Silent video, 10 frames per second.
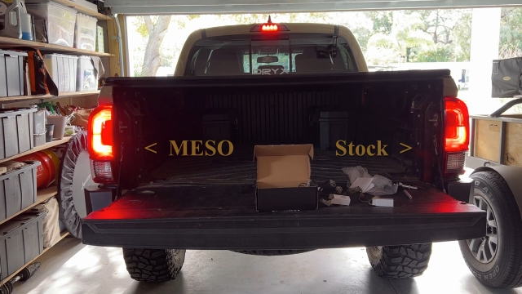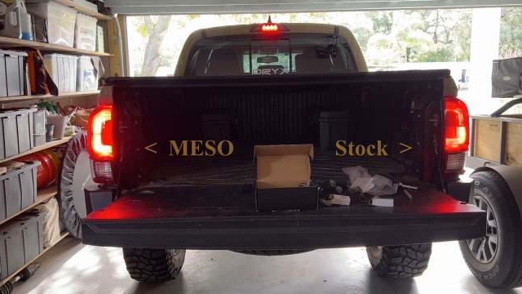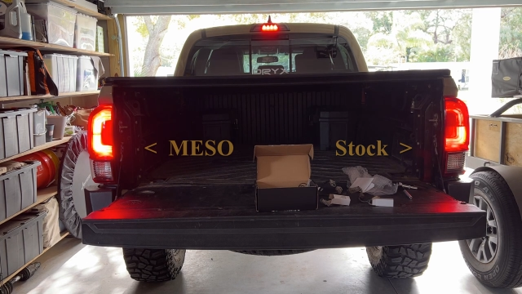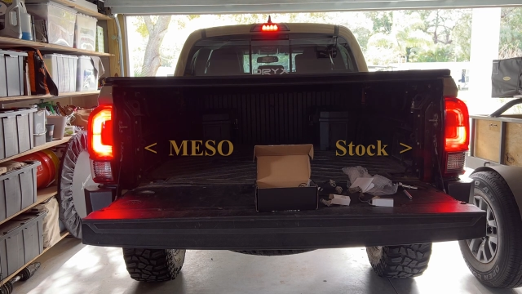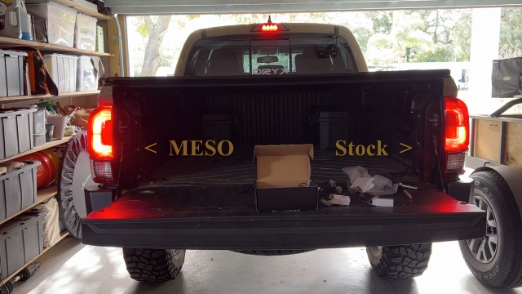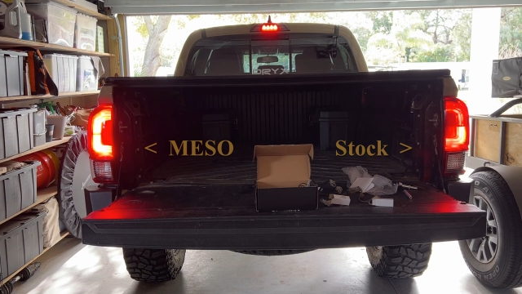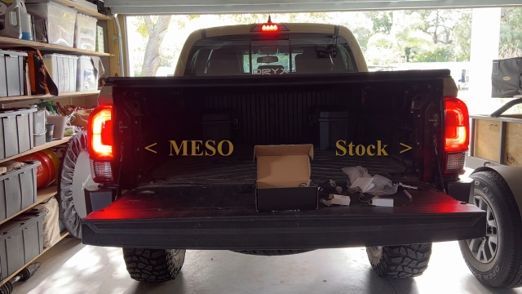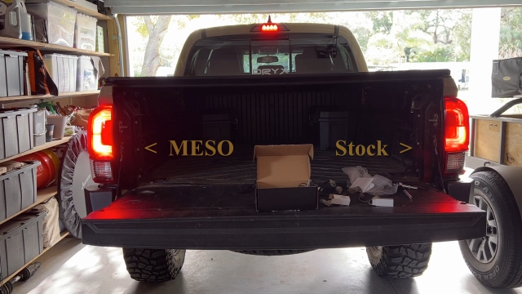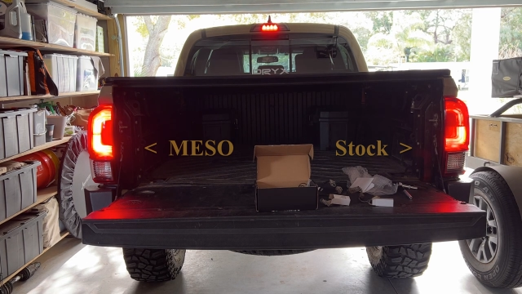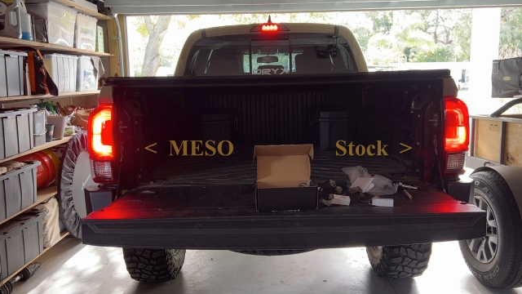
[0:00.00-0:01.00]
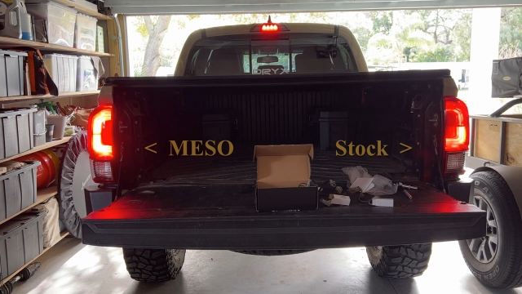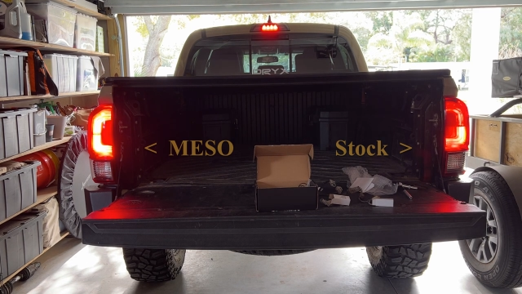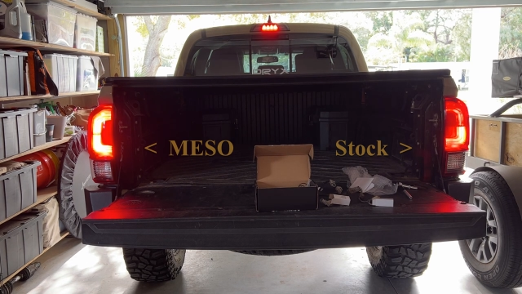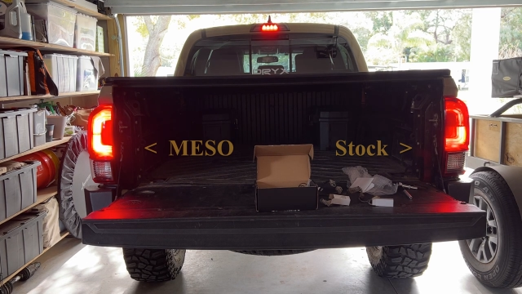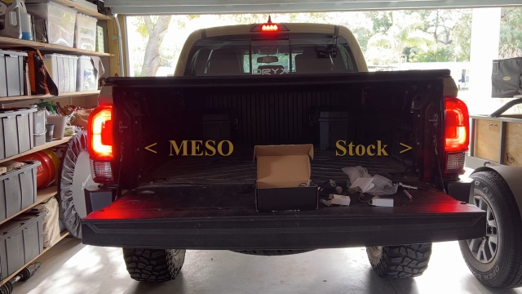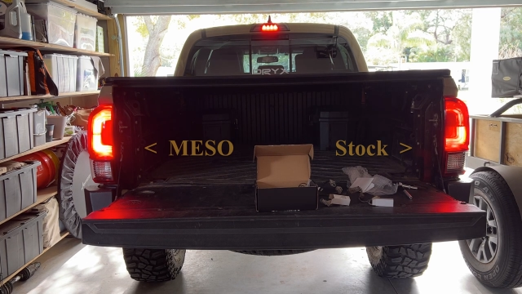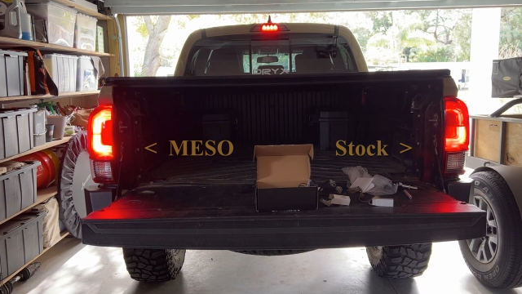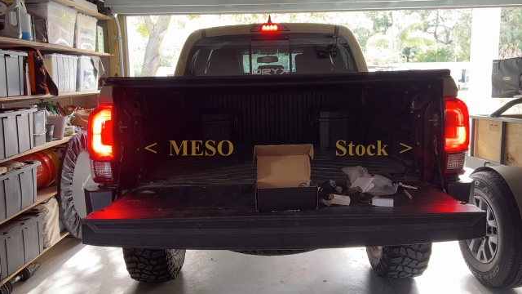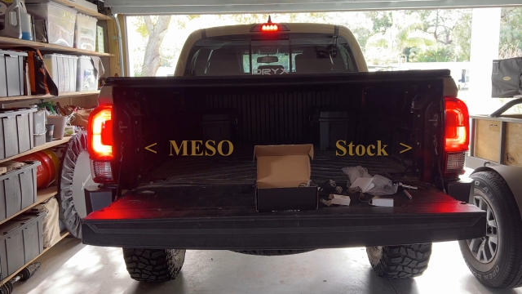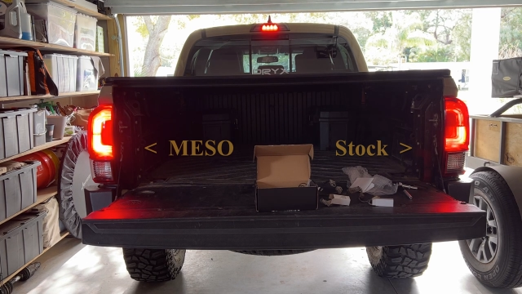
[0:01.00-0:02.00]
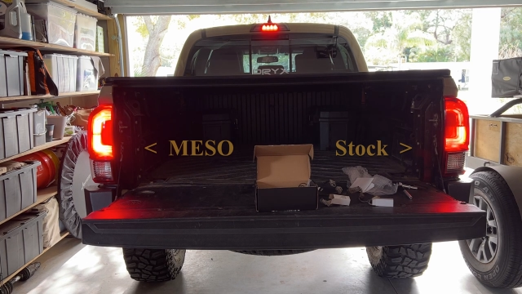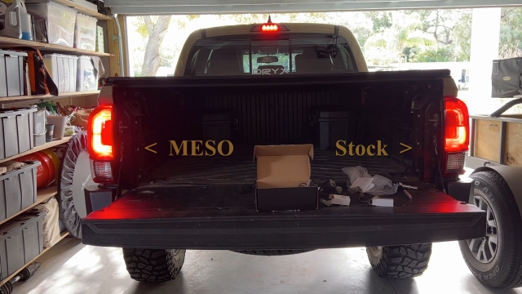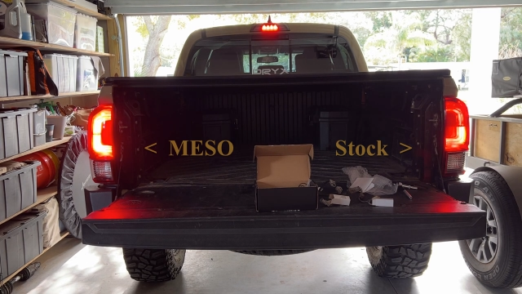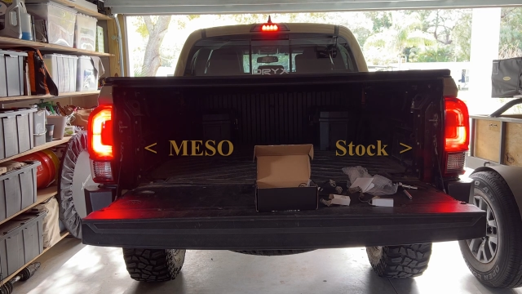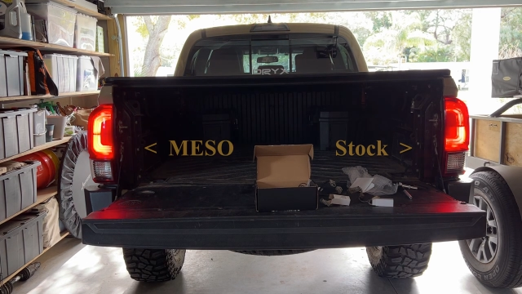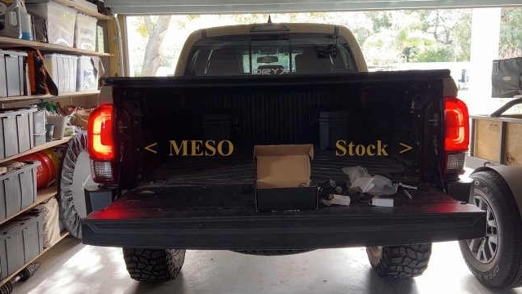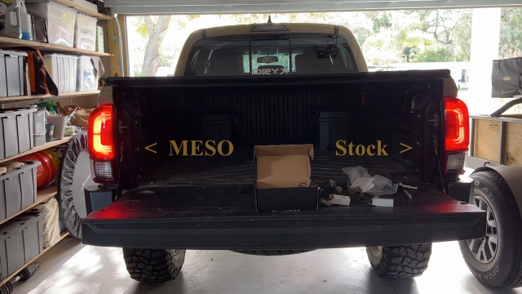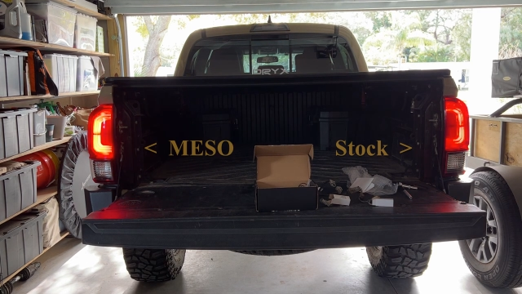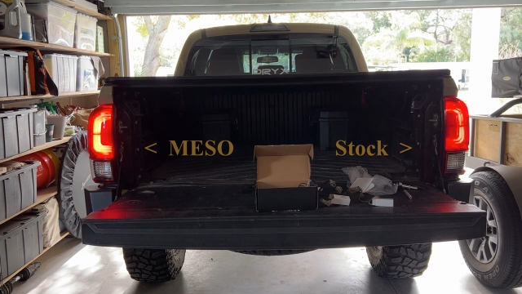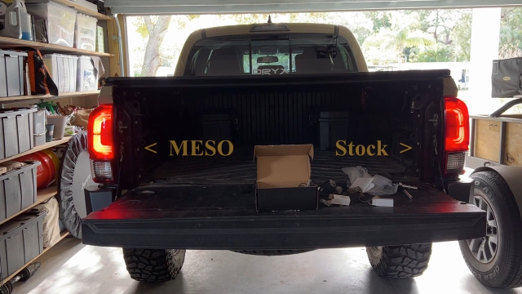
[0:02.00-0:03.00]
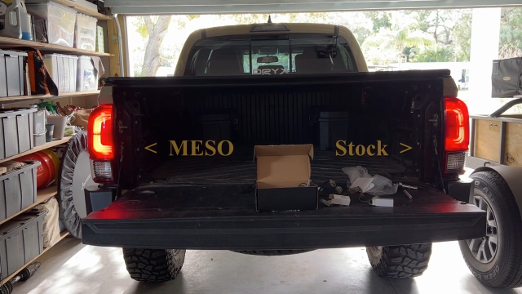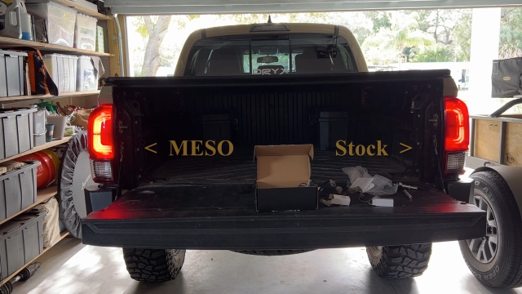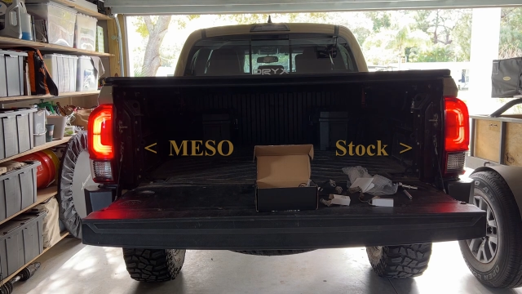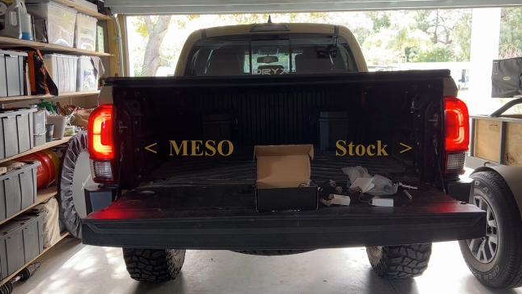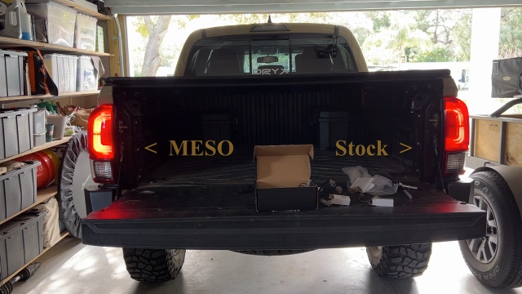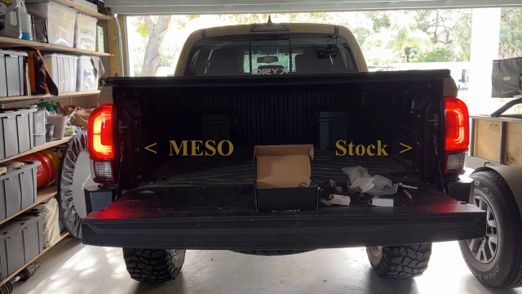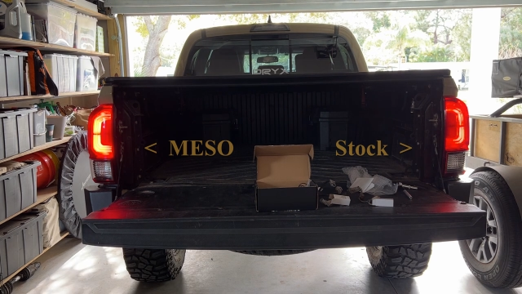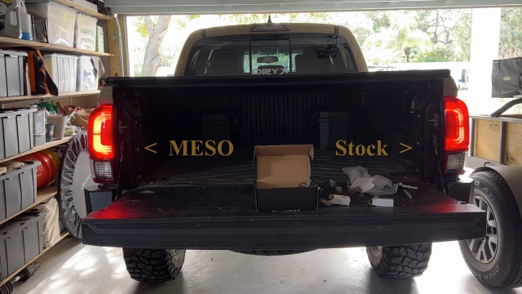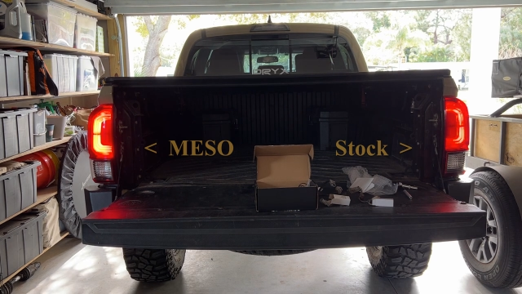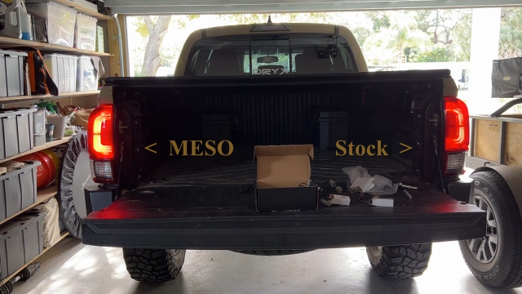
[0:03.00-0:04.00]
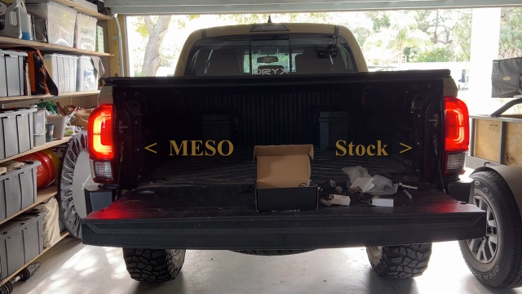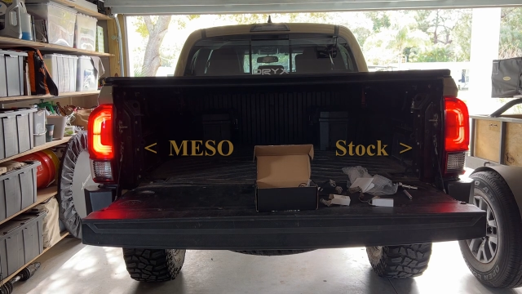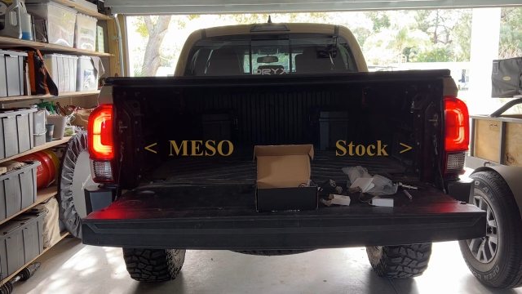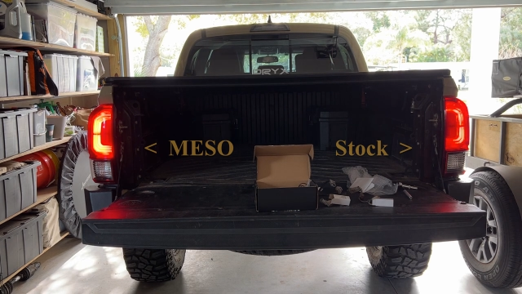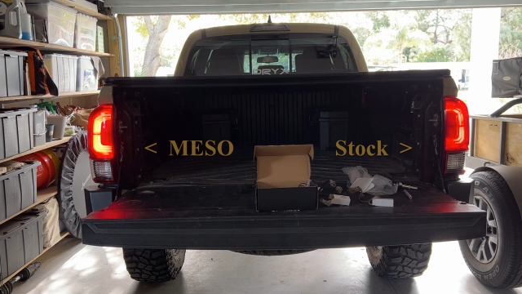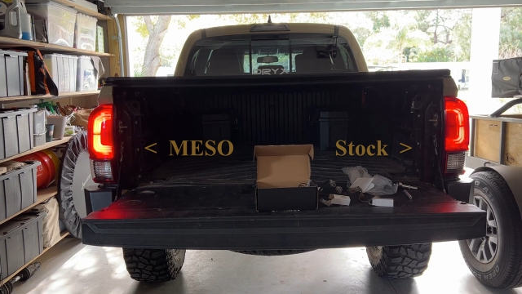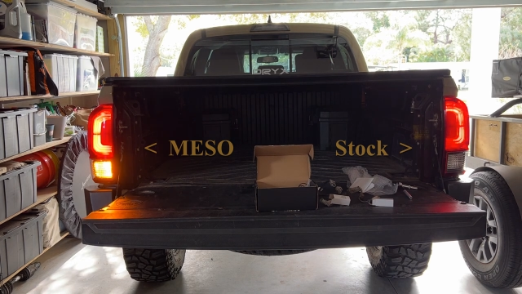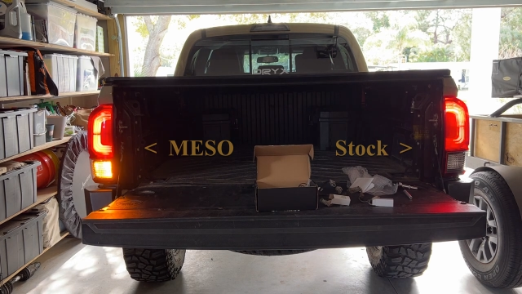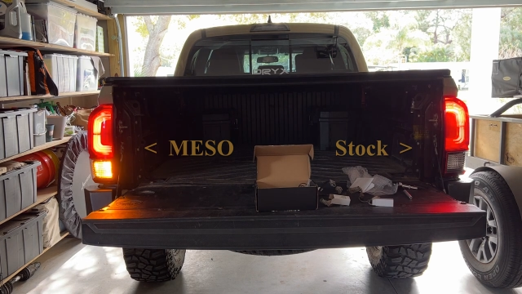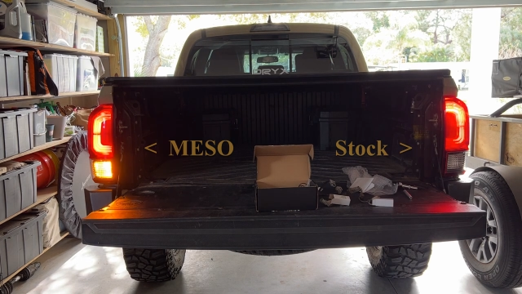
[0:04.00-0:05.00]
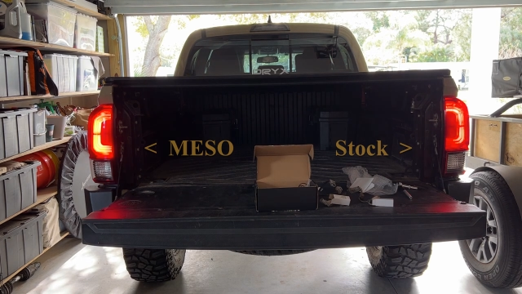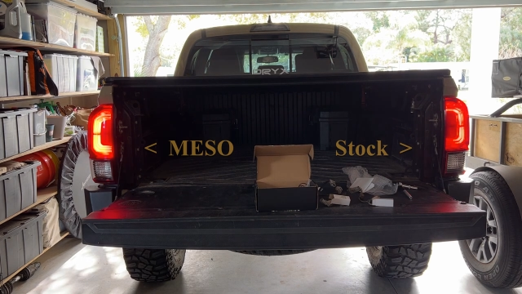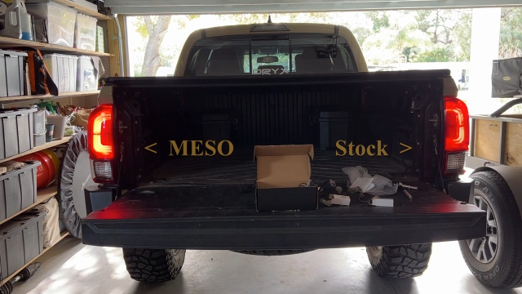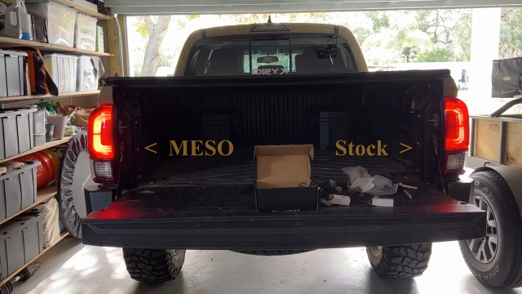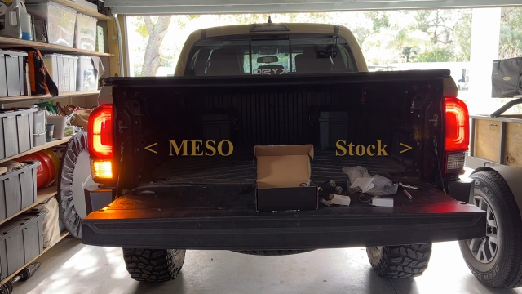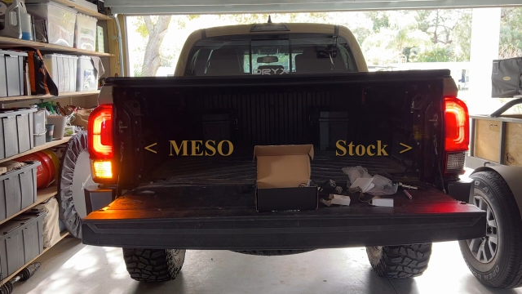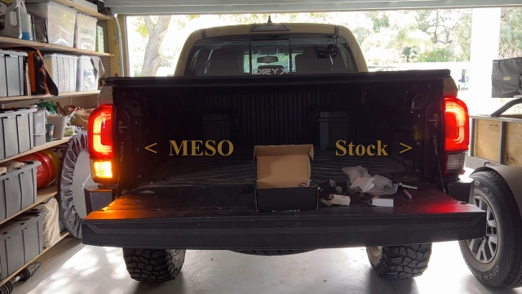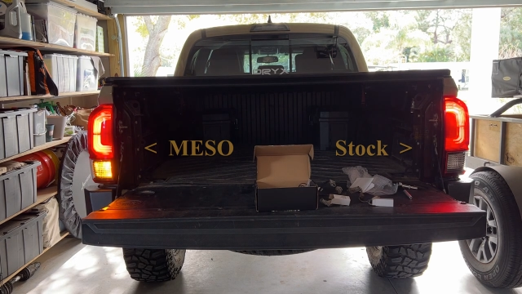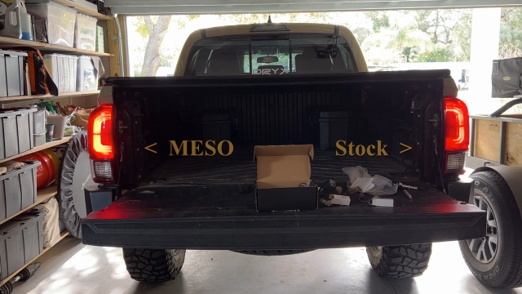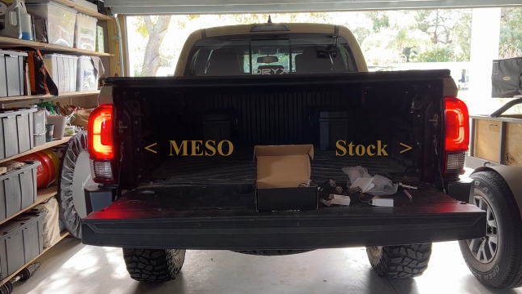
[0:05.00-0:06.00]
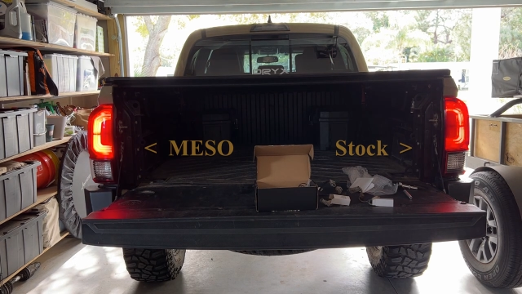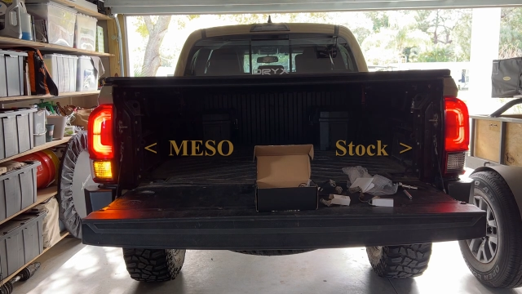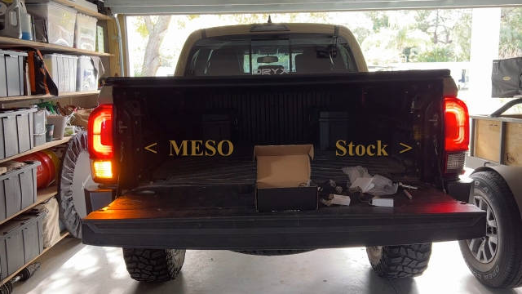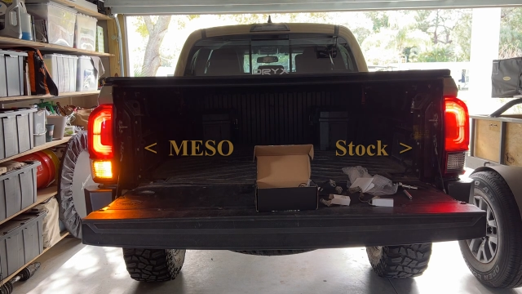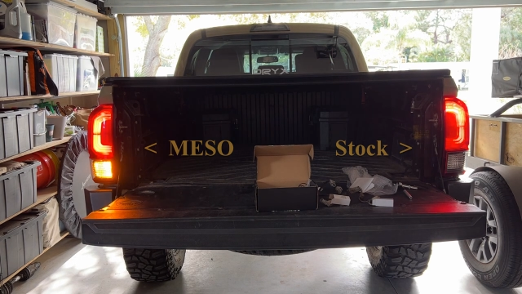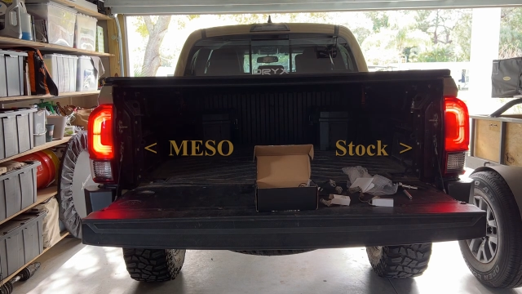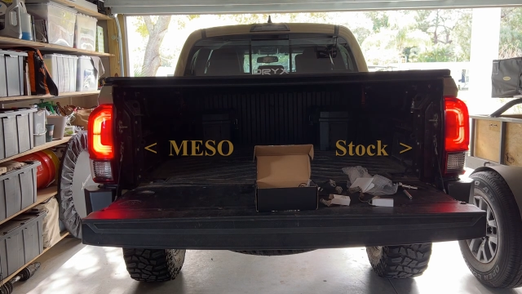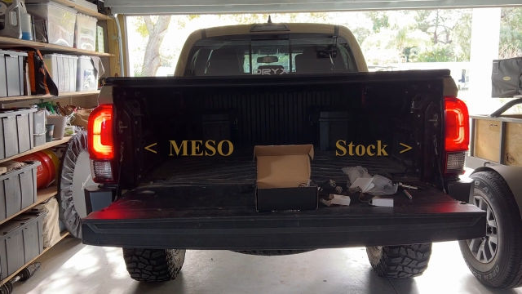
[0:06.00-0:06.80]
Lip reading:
No face is visible, so there are no lips to read.